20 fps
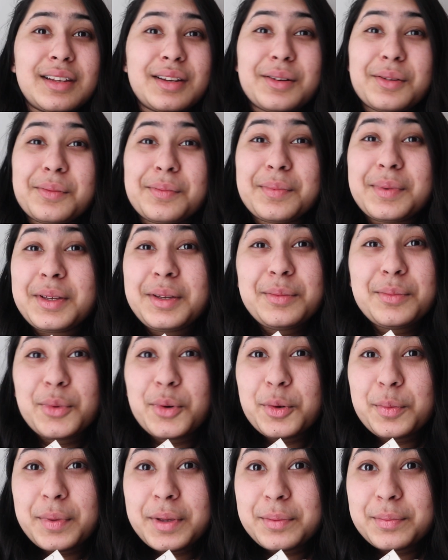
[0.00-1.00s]
there'll be
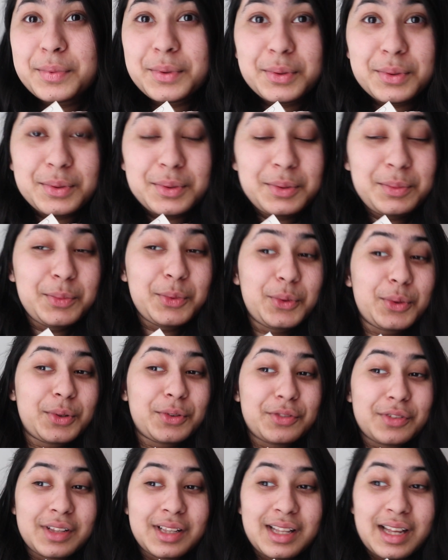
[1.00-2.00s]
more people, more
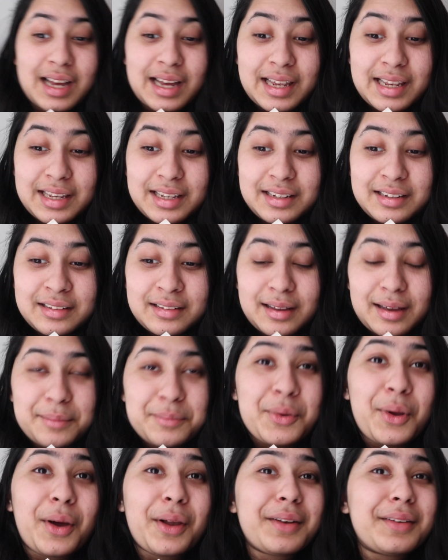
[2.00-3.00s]
of a line.
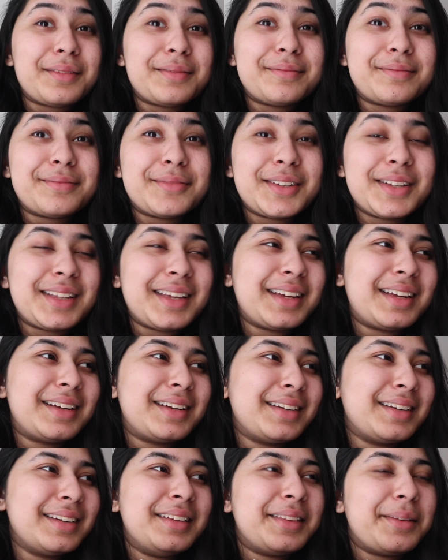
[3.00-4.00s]
I'm not
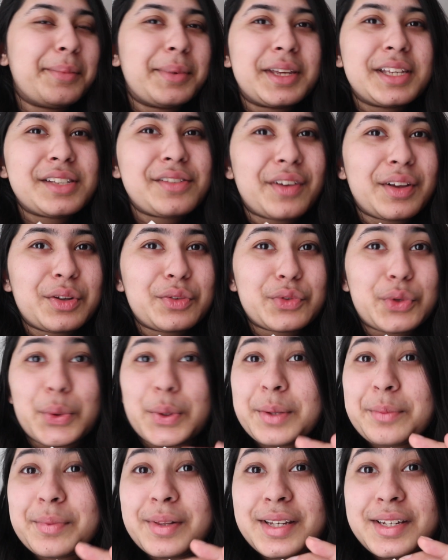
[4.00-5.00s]
really the biggest fan of
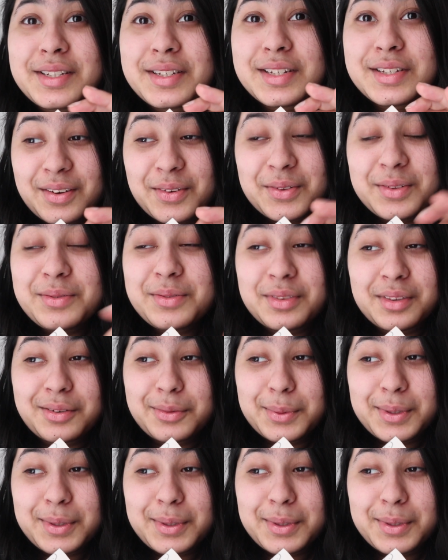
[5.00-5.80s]
going places on the